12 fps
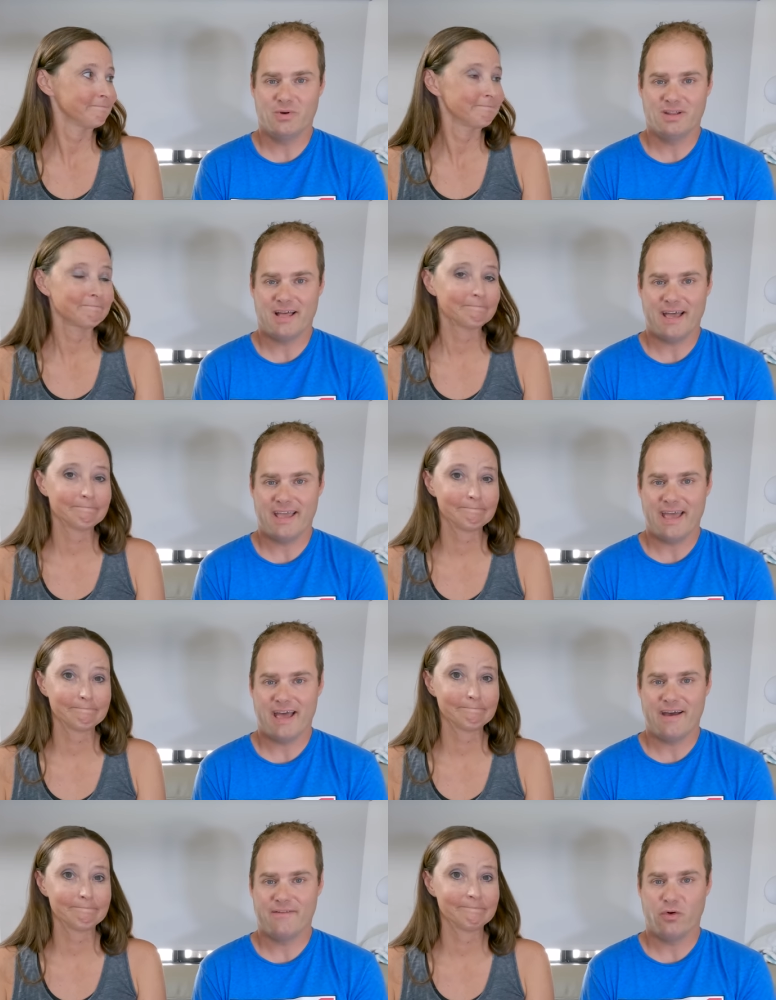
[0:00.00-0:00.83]
Speaker 1: will I
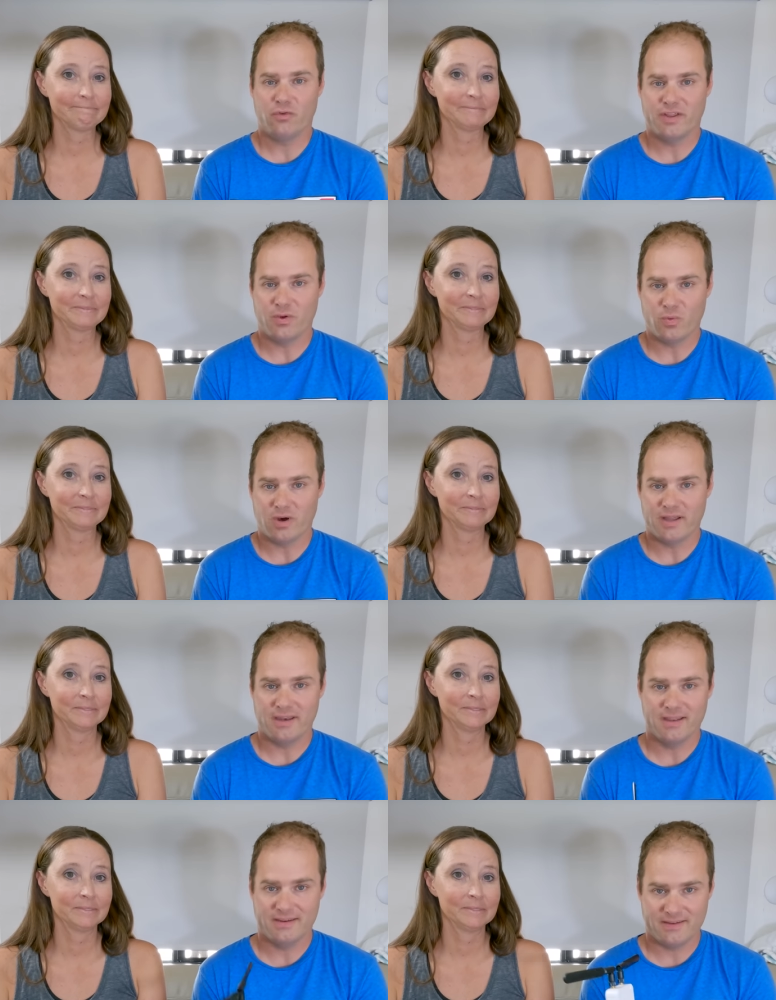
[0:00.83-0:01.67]
have only
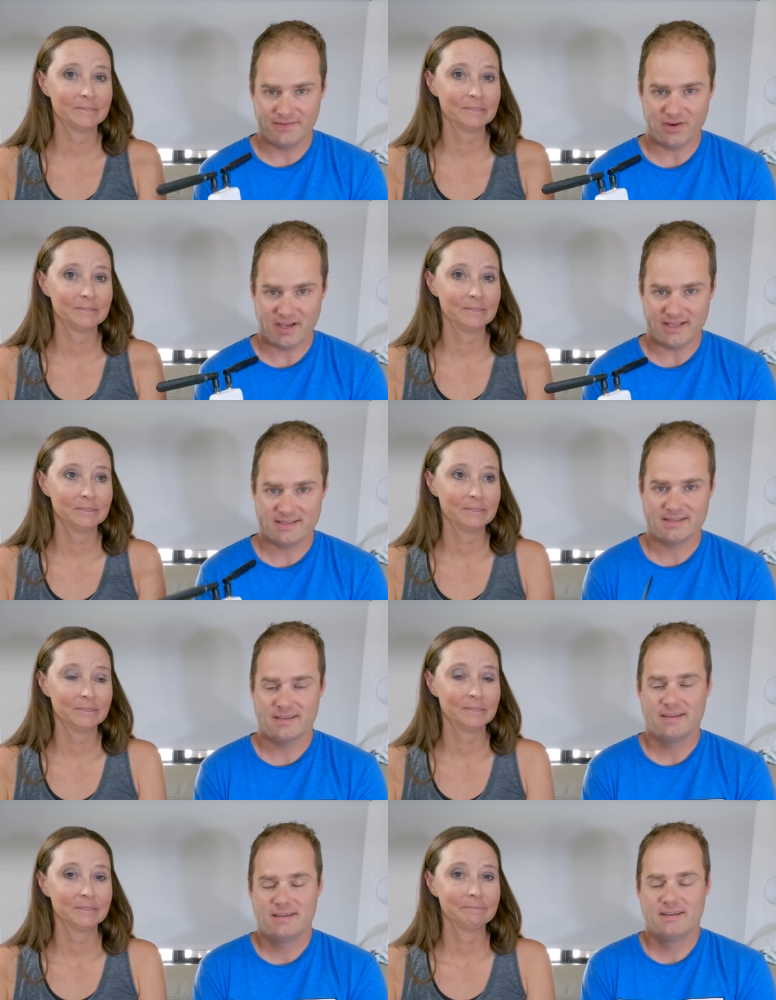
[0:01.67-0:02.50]
one
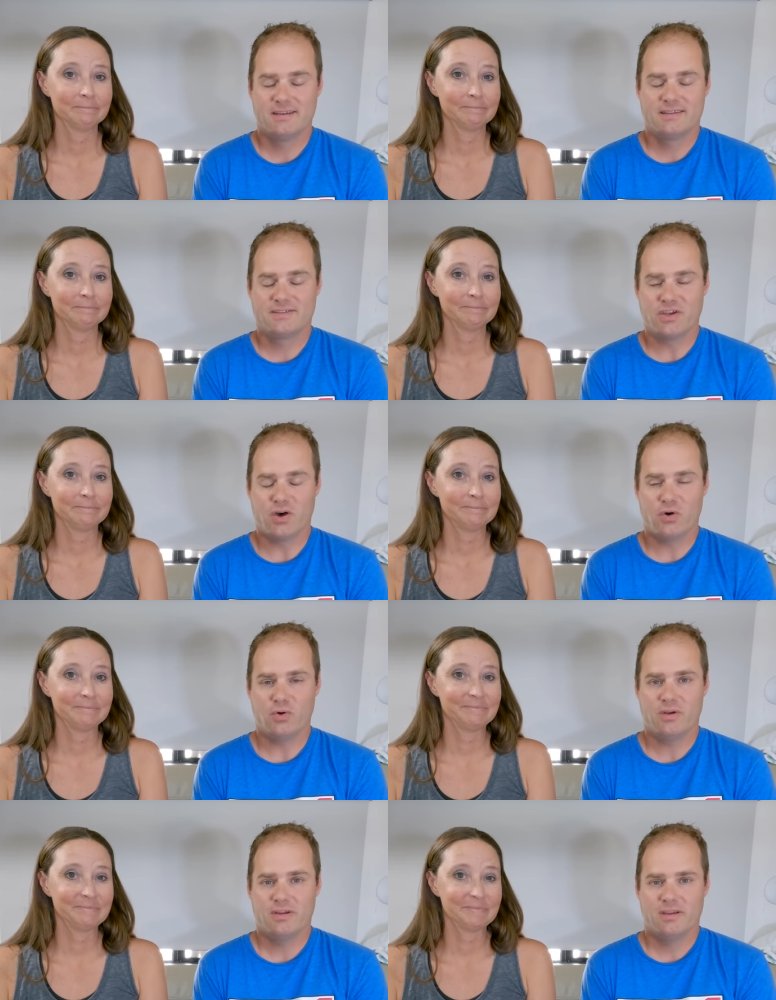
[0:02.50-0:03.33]
device.
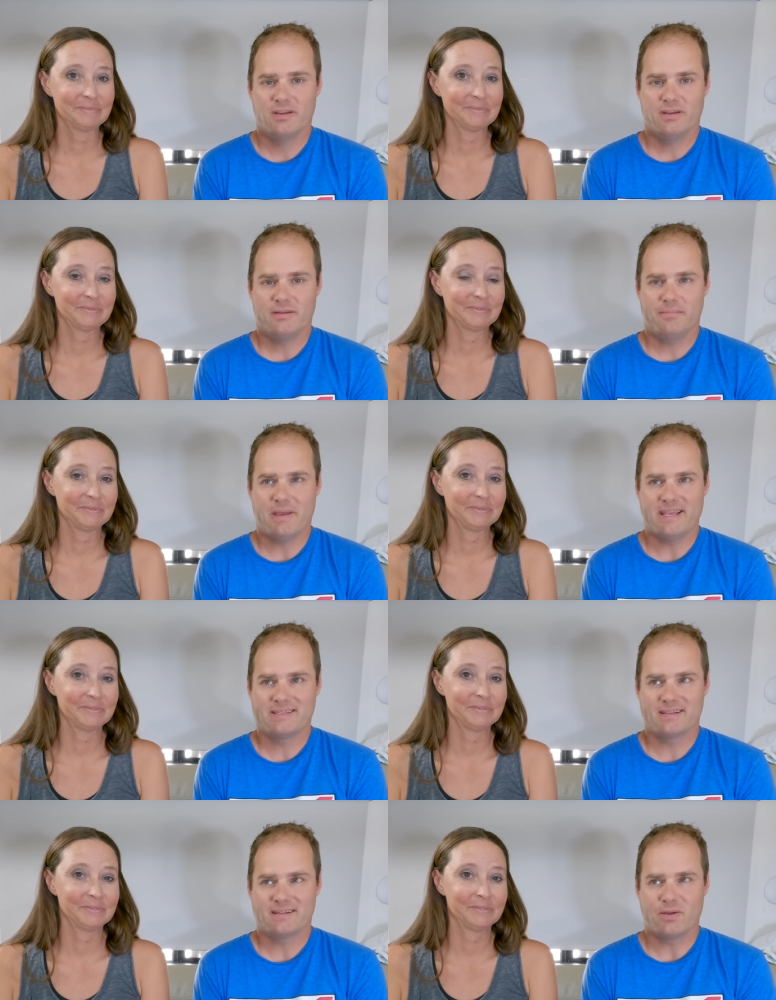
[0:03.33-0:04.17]
So
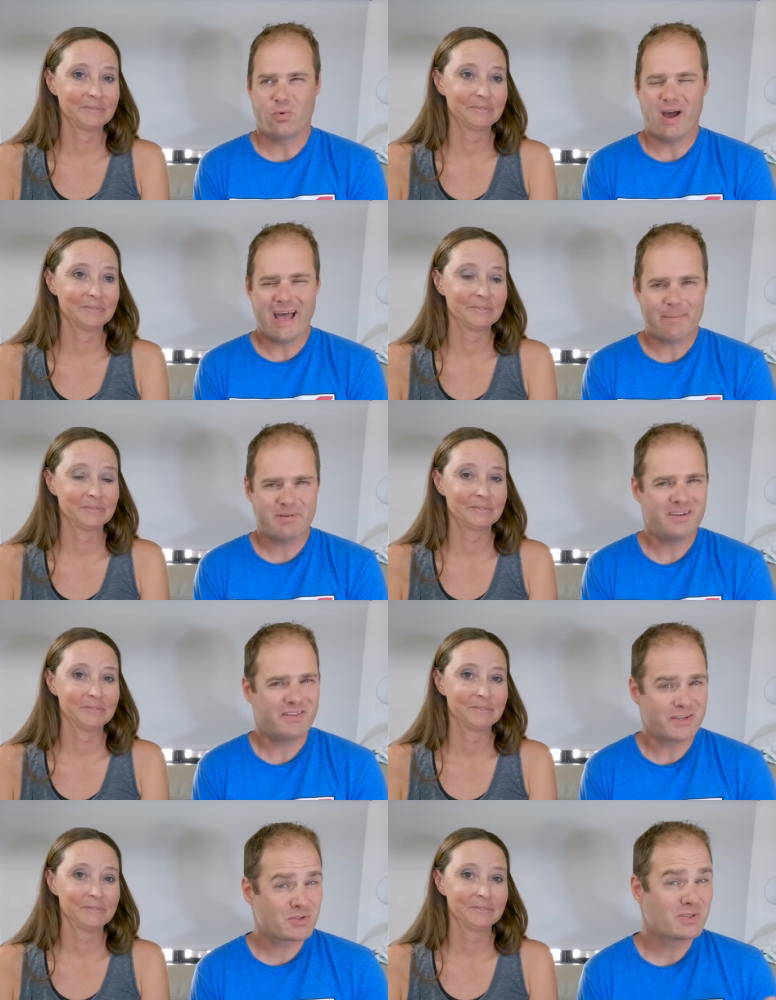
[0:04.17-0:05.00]
basically, what
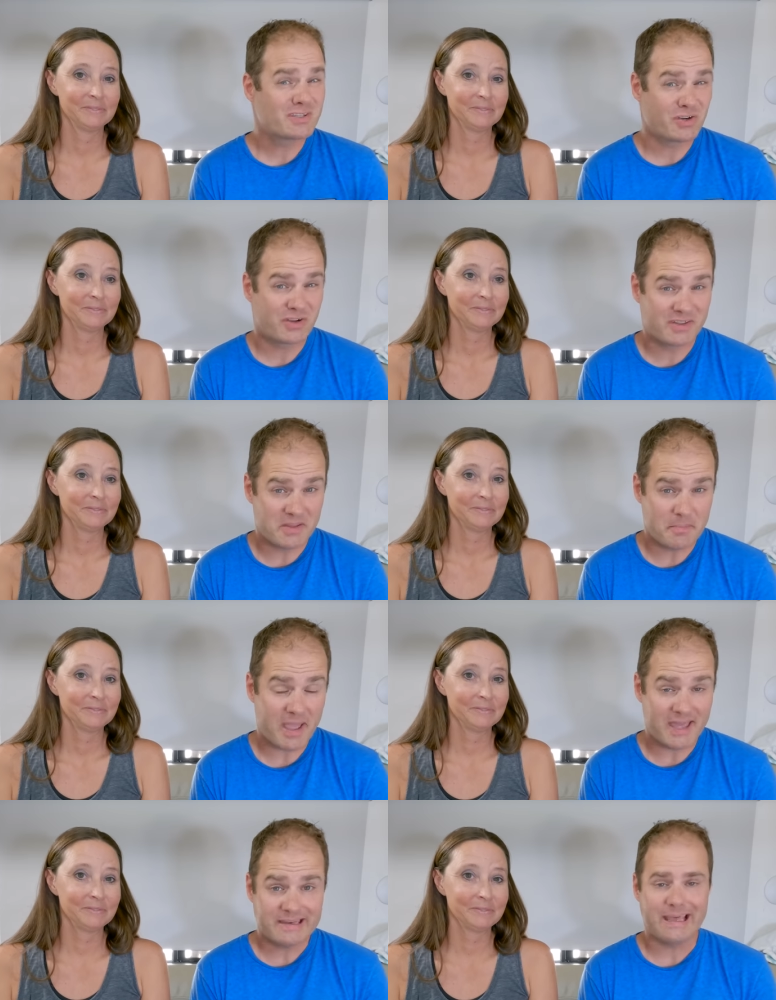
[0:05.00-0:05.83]
happened? This was during the
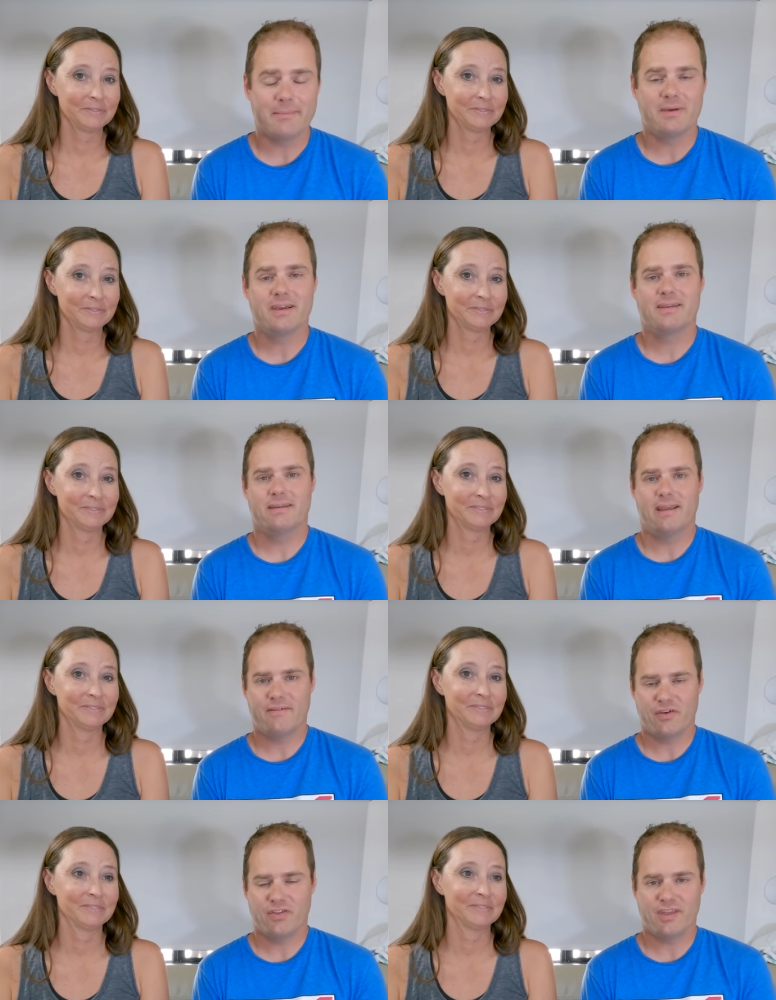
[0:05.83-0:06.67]
pandemic
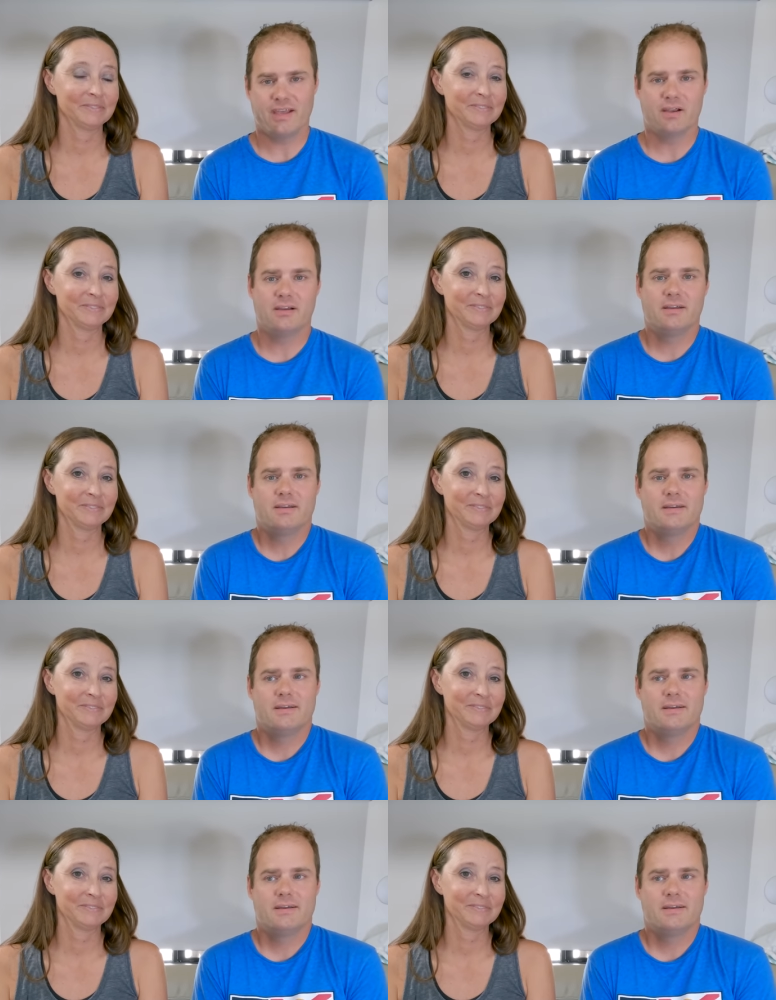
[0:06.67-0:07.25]
and everything.